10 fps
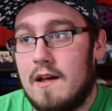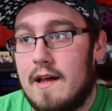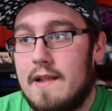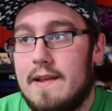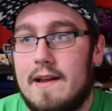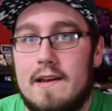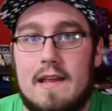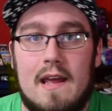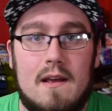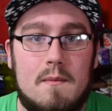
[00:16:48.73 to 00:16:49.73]
And then
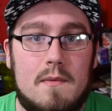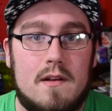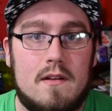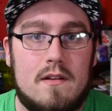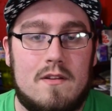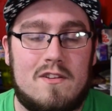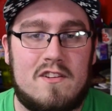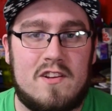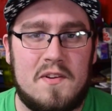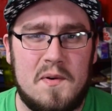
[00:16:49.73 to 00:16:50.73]
game
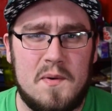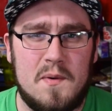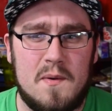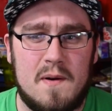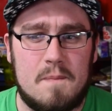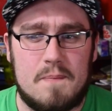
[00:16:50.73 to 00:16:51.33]
2,